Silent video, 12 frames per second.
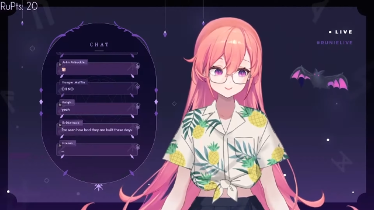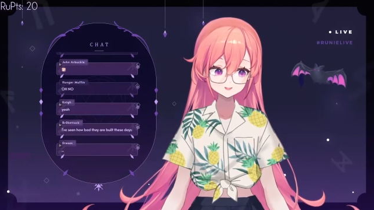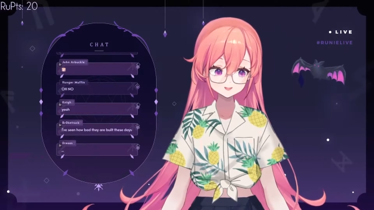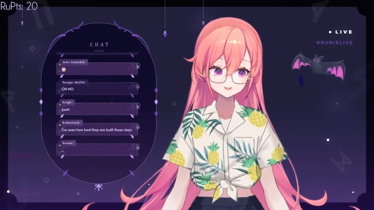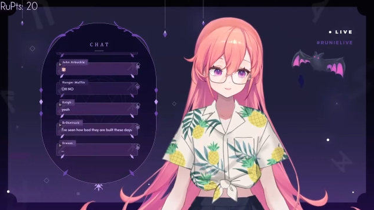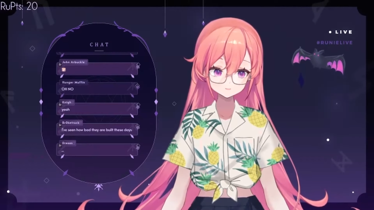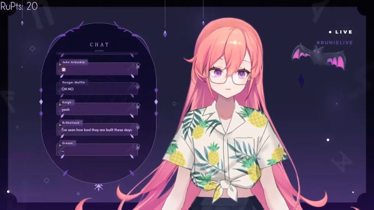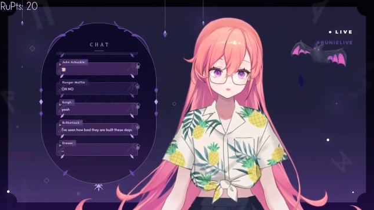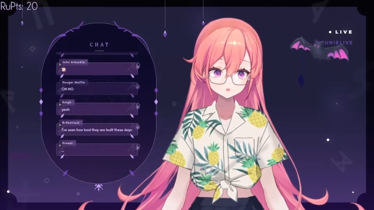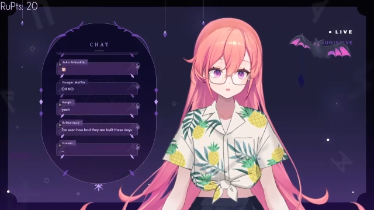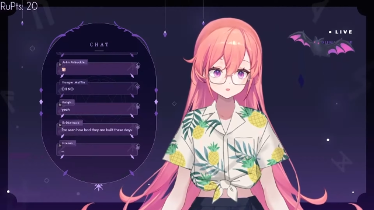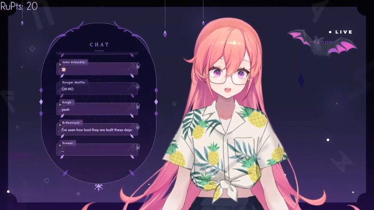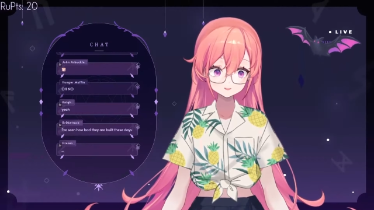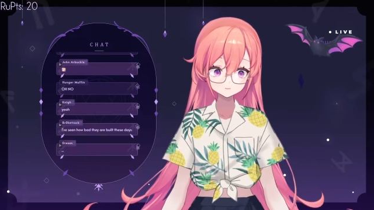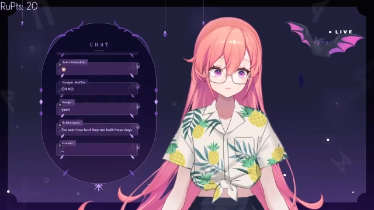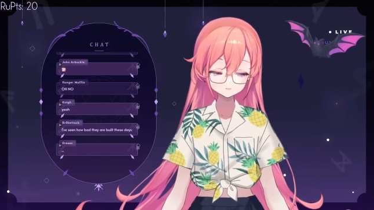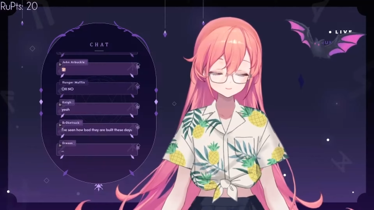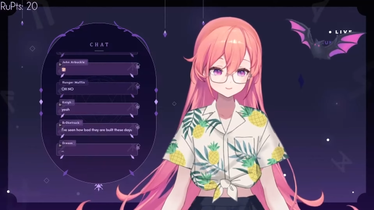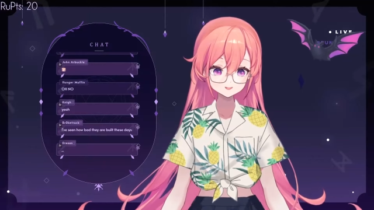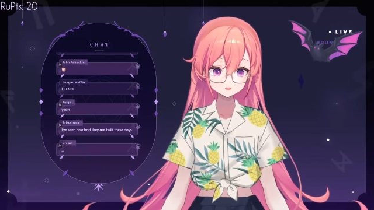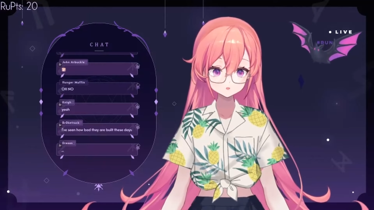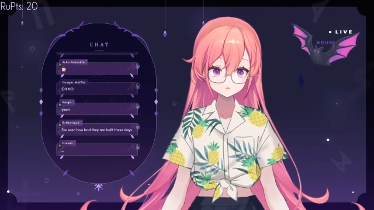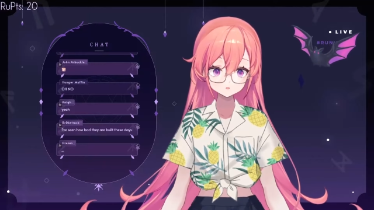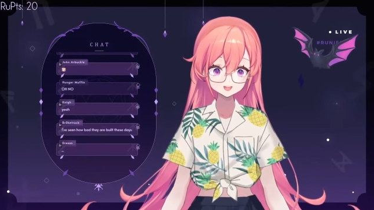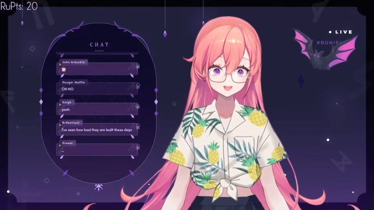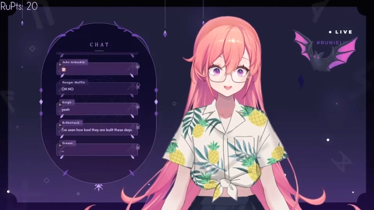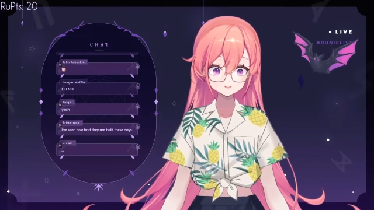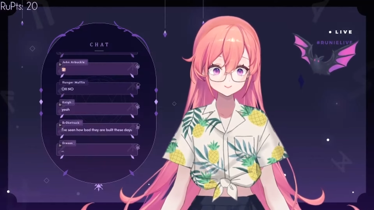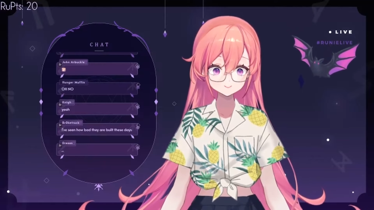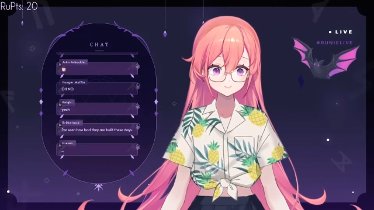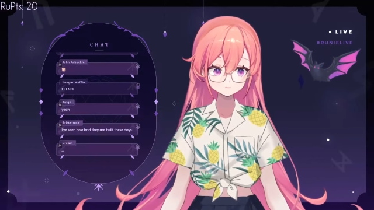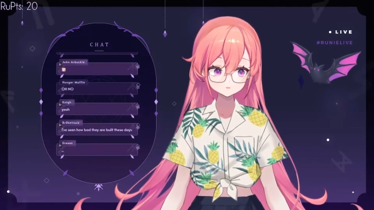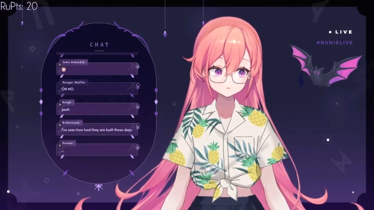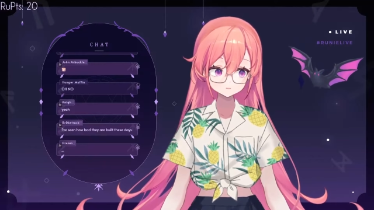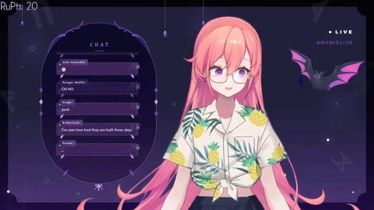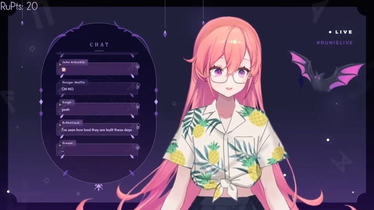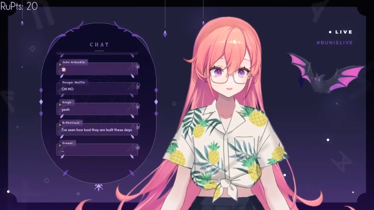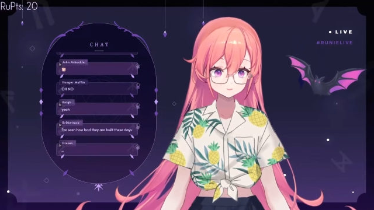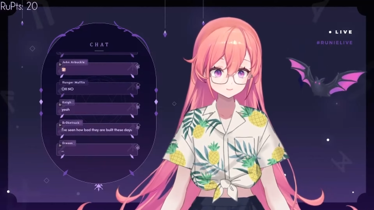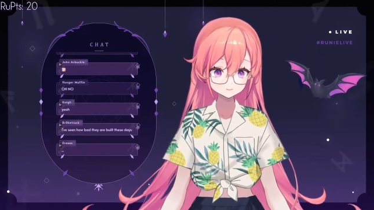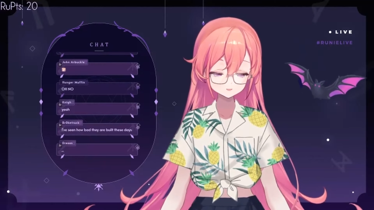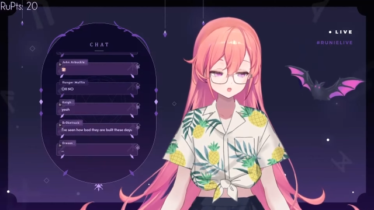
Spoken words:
Nobody's mouth can be seen.